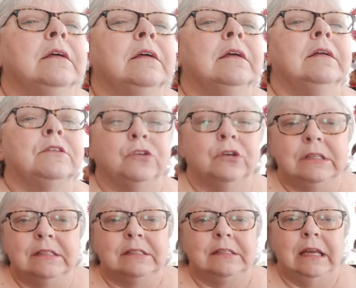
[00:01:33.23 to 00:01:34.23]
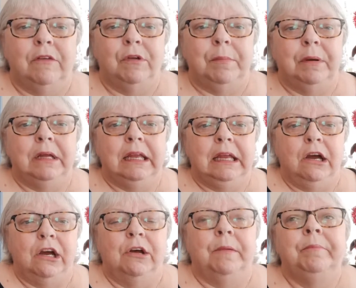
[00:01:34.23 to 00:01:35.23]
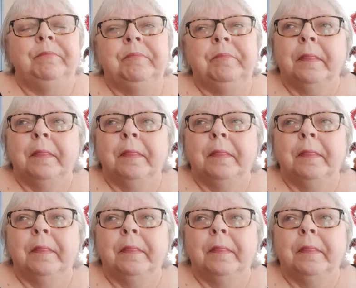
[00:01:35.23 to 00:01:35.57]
It's good to see everybody. Um